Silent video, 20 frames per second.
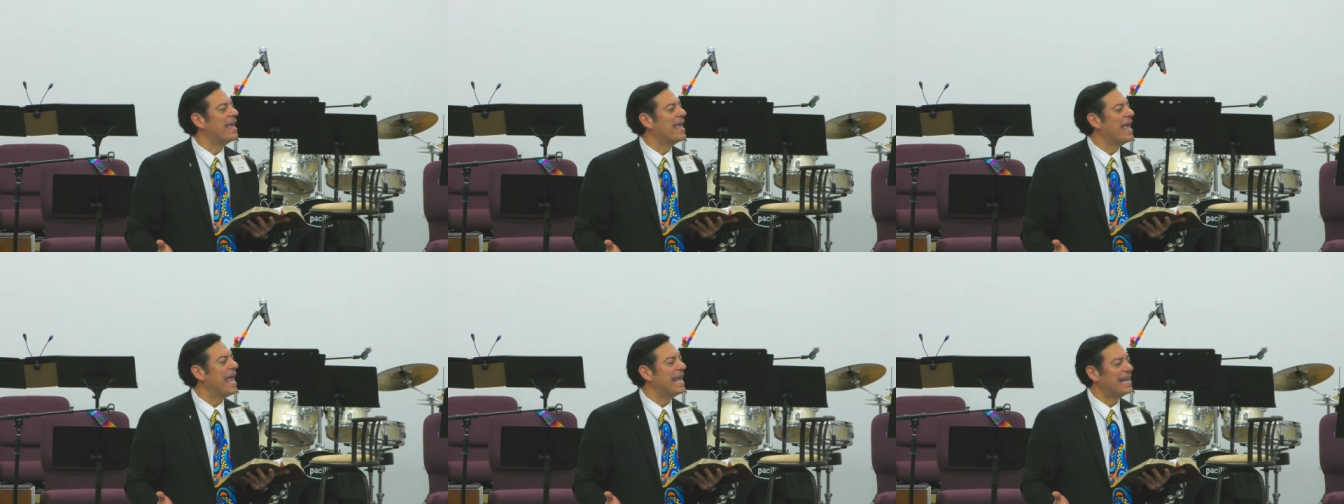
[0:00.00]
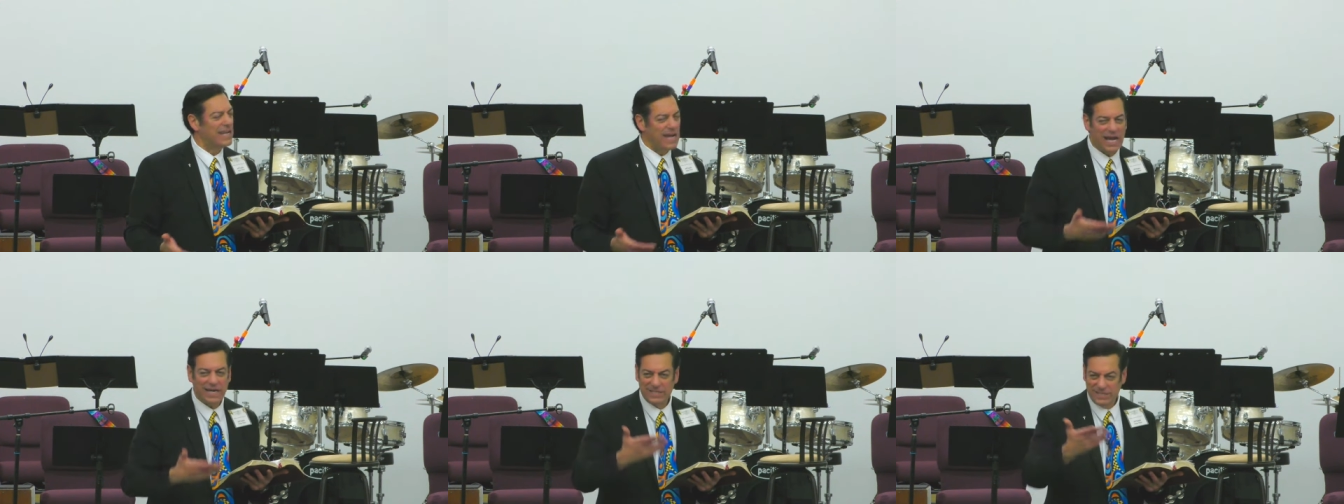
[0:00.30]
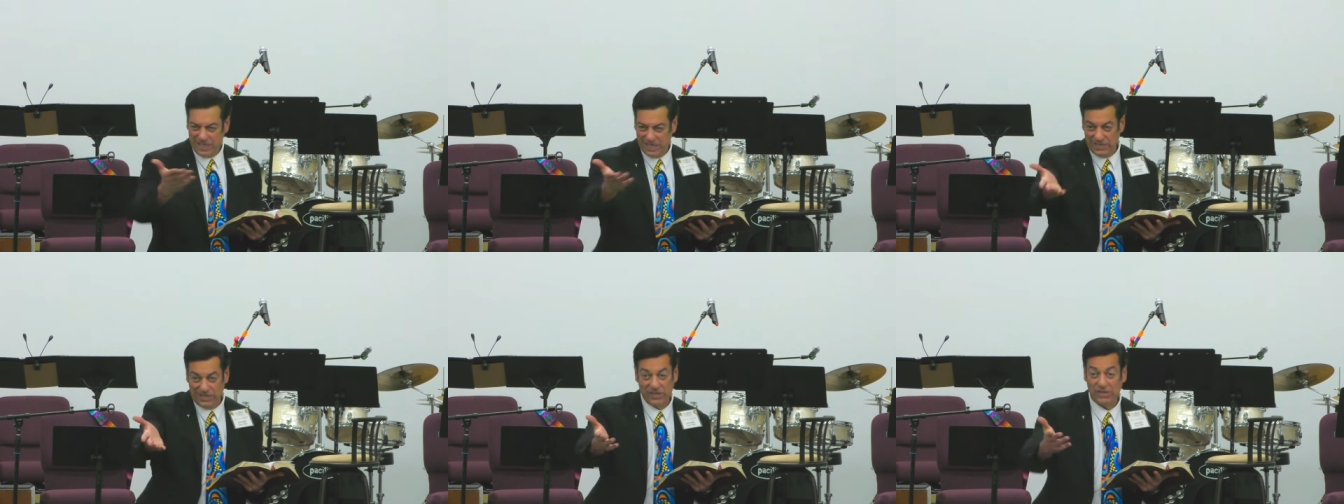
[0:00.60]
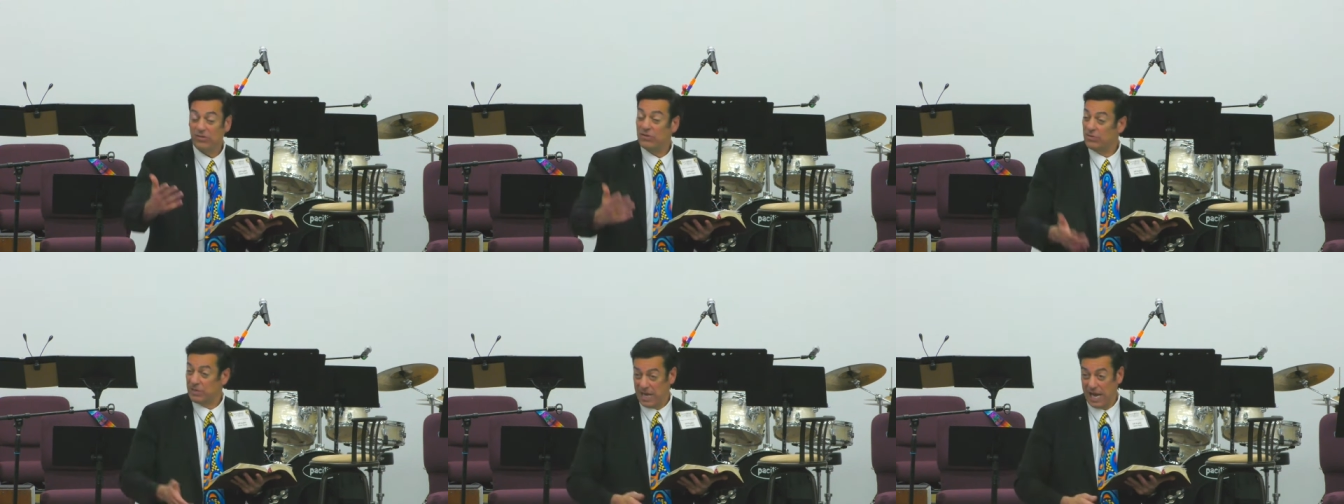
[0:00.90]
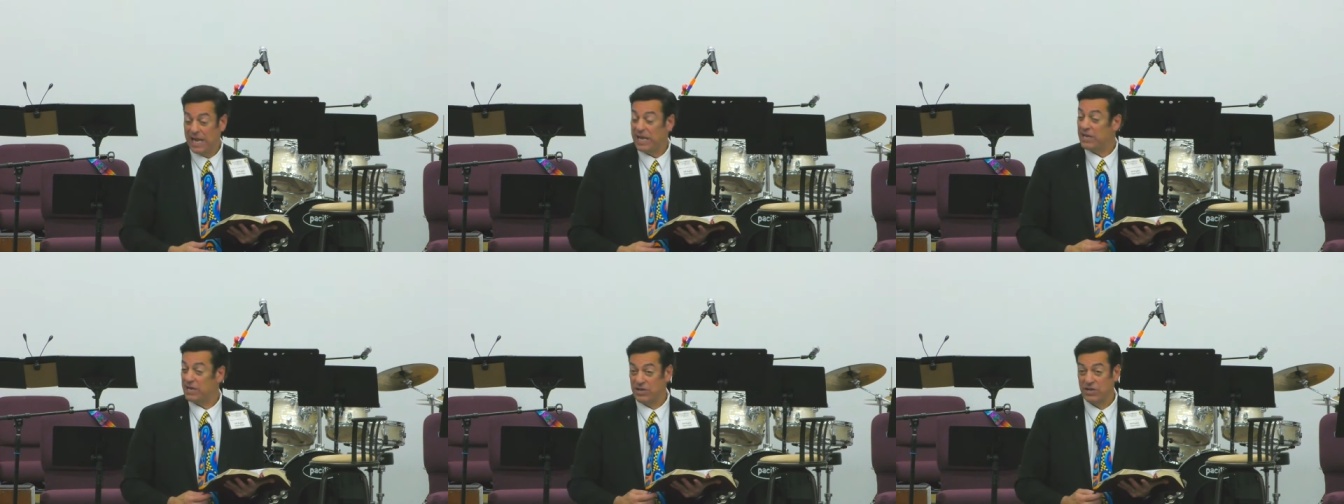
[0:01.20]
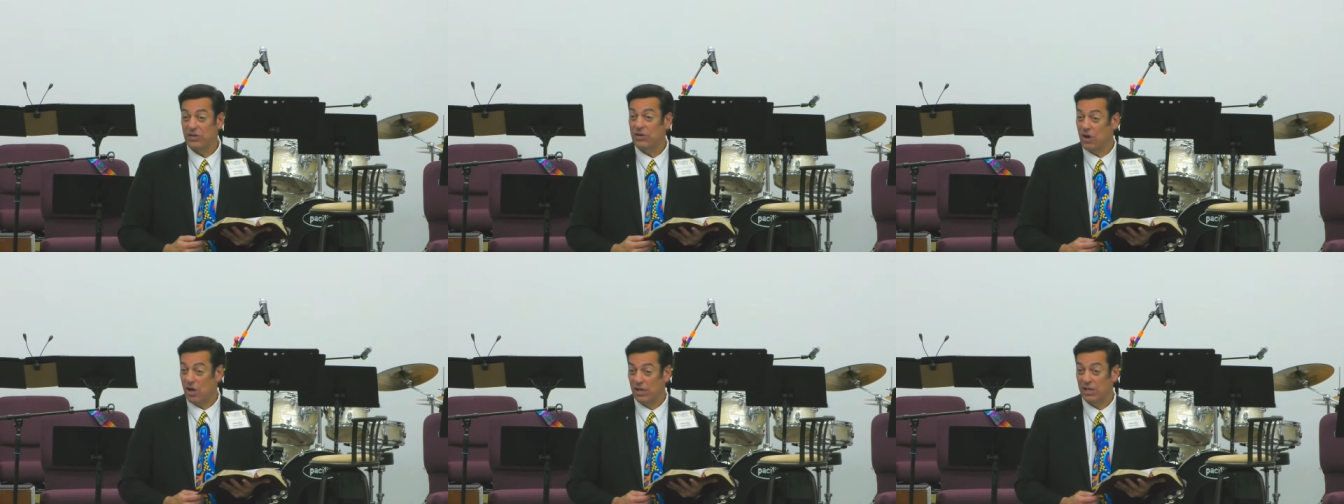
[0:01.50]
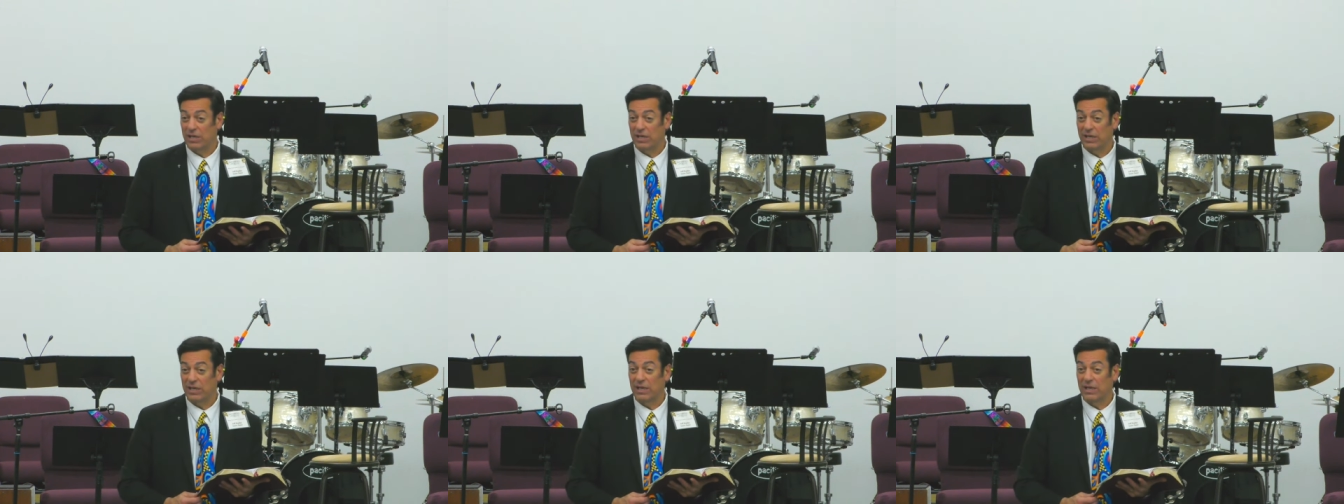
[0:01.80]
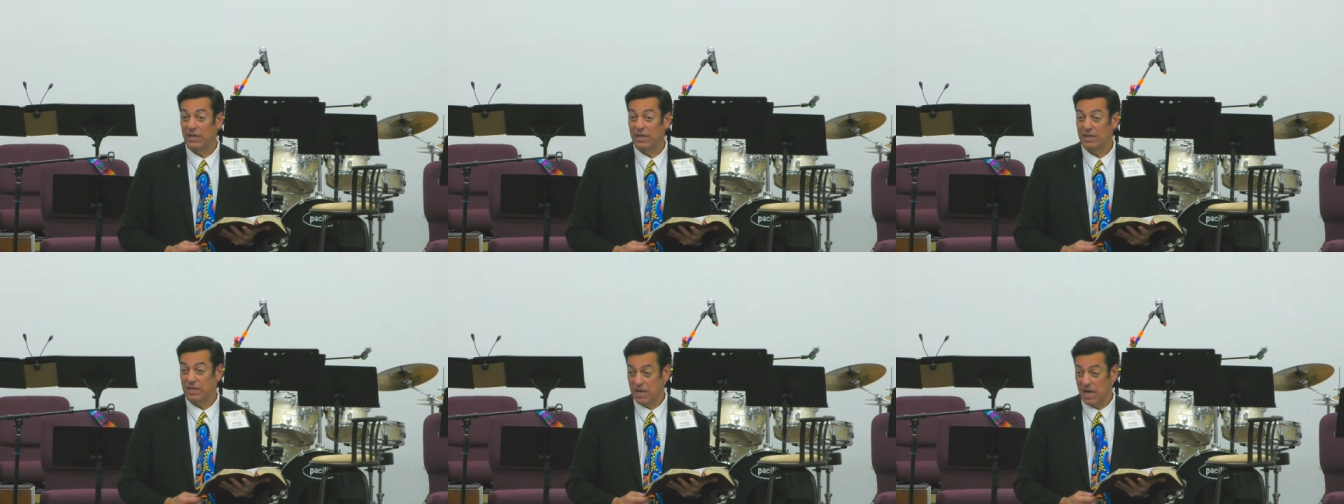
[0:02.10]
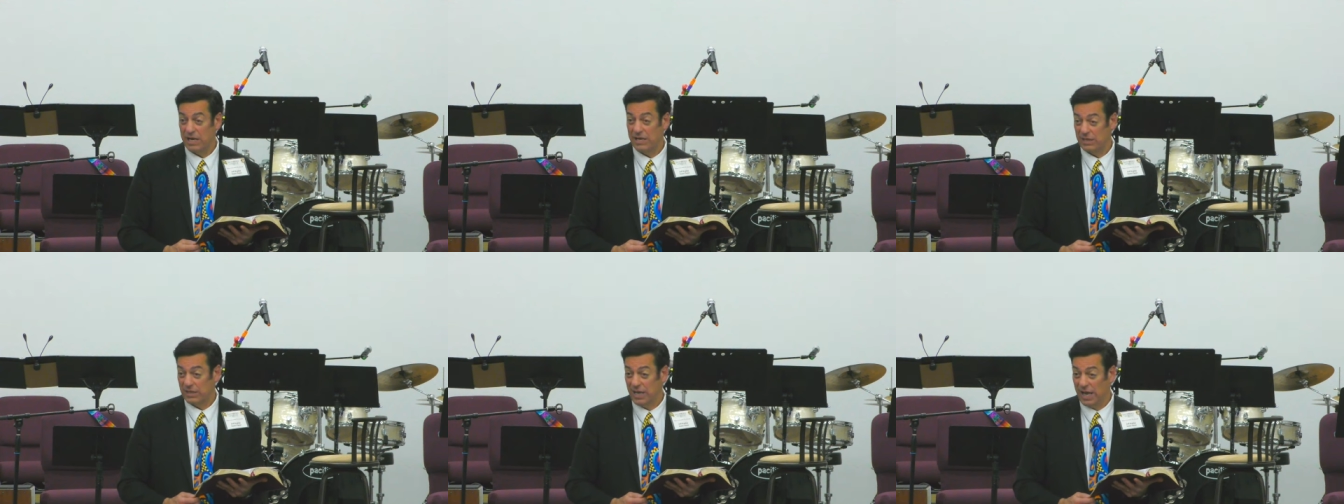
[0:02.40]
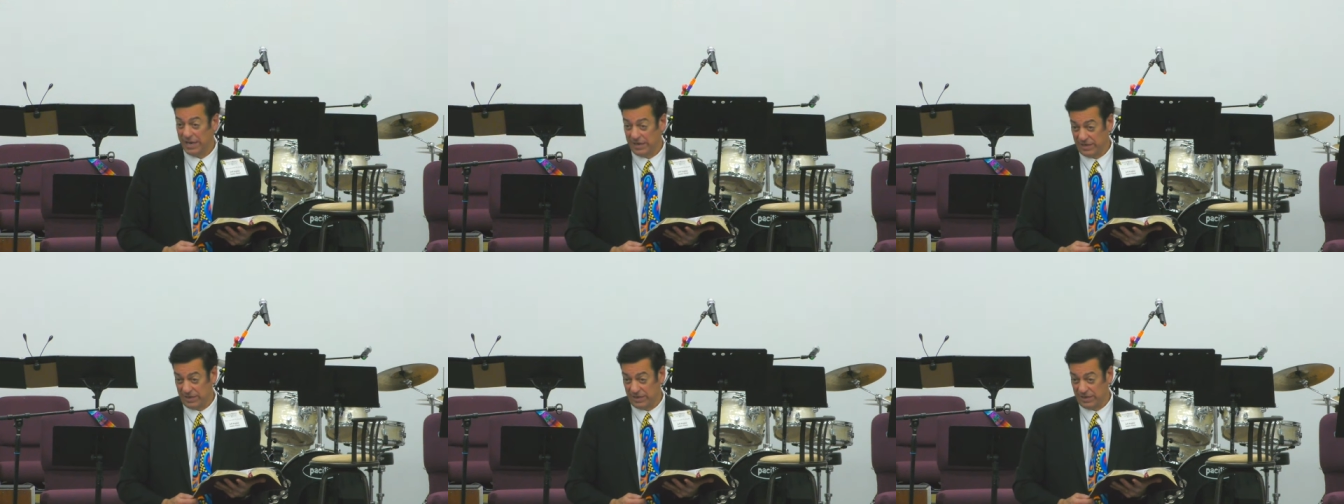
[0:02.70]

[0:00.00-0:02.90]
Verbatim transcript: and God is saying to you, okay, you're calling God a liar.